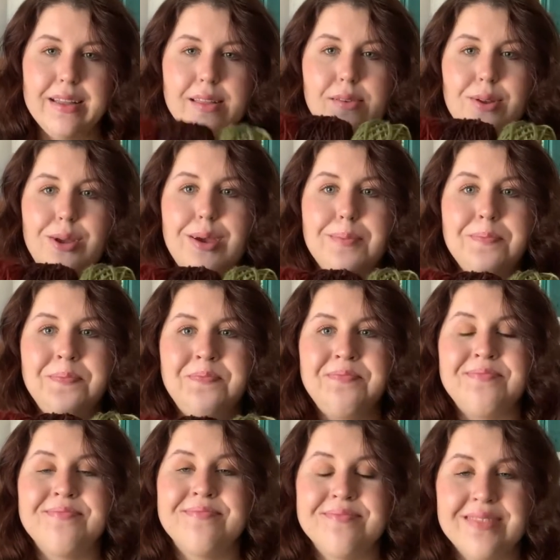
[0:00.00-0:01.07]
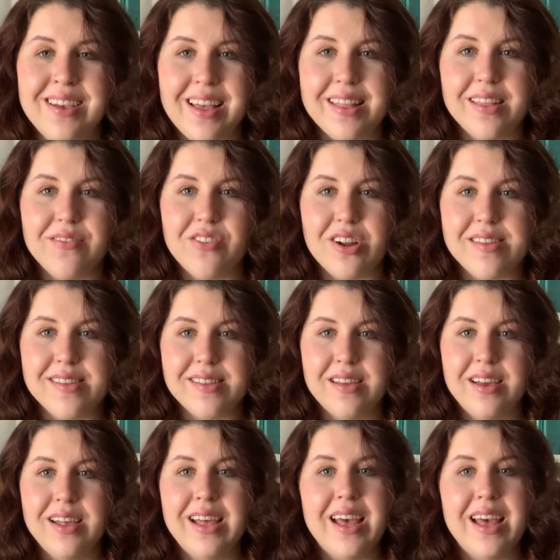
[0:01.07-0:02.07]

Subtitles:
So anyway, that's the first